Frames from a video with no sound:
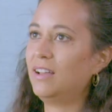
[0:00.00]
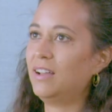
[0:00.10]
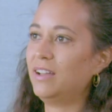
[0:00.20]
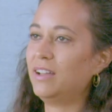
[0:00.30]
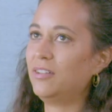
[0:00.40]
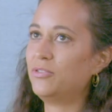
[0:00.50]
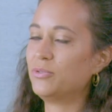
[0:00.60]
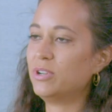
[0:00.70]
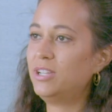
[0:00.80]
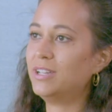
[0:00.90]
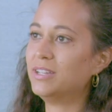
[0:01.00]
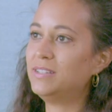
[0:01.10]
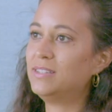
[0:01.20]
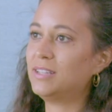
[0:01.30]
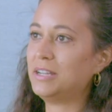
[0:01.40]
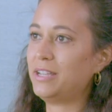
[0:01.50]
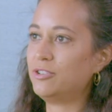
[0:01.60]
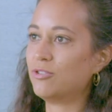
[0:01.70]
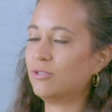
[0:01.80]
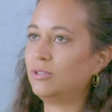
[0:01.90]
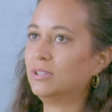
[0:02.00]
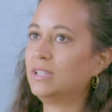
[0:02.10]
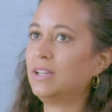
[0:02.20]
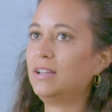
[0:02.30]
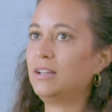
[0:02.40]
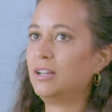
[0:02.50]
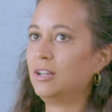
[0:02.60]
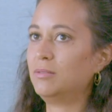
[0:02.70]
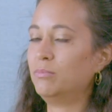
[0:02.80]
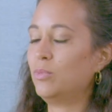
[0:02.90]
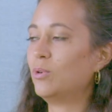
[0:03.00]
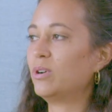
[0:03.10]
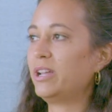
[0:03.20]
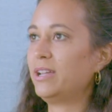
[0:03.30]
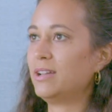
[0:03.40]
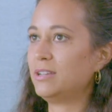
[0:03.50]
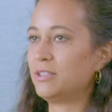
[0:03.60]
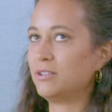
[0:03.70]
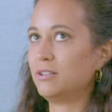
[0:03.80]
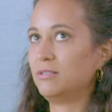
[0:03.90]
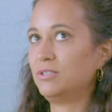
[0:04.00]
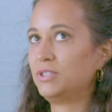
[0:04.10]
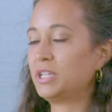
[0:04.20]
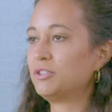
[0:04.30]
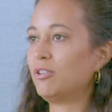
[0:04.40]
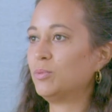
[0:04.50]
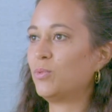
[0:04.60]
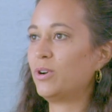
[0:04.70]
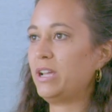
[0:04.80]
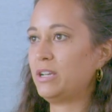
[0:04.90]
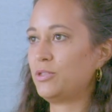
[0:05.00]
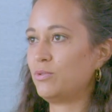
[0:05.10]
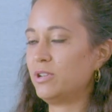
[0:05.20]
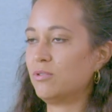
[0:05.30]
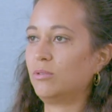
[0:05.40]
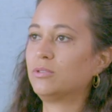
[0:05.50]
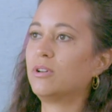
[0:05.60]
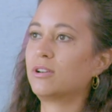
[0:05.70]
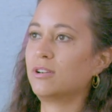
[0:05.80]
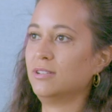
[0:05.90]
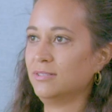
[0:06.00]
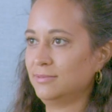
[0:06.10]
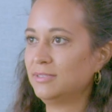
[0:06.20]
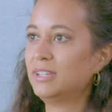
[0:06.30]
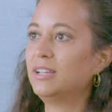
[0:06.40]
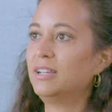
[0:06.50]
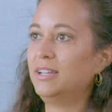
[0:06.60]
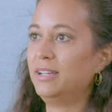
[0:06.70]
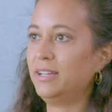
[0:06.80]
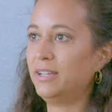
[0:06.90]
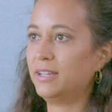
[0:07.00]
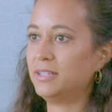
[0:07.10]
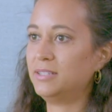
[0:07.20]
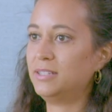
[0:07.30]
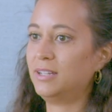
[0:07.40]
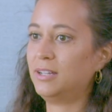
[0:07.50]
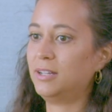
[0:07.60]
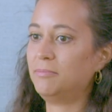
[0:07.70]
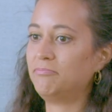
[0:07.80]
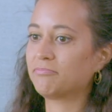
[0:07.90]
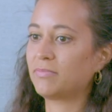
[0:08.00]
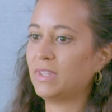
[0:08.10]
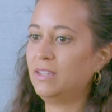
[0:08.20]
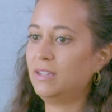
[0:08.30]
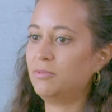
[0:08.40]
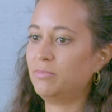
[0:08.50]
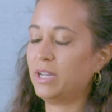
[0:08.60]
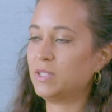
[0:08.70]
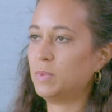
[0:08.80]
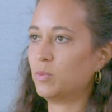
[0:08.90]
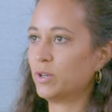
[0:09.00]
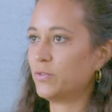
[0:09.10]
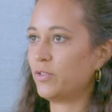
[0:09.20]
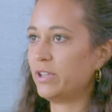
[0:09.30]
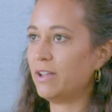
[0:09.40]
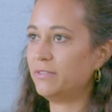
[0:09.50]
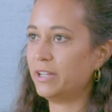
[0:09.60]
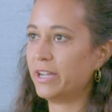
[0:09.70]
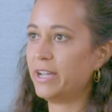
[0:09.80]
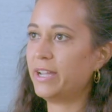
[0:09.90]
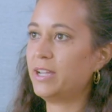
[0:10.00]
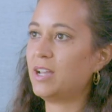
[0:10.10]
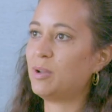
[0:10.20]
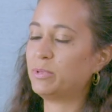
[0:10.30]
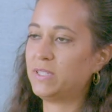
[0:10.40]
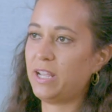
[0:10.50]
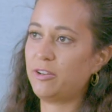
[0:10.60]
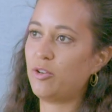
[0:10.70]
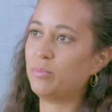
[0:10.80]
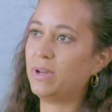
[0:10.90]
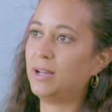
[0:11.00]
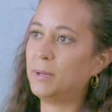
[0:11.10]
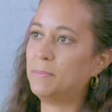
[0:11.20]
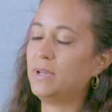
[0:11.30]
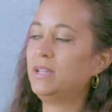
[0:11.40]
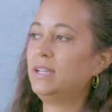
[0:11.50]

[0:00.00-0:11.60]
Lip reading: I have 3 kids, an 8-year-old boy, another 6-year-old boy, and a 3-year-old daughter. And my husband works for the FAA. I'm a stay-at-home mom.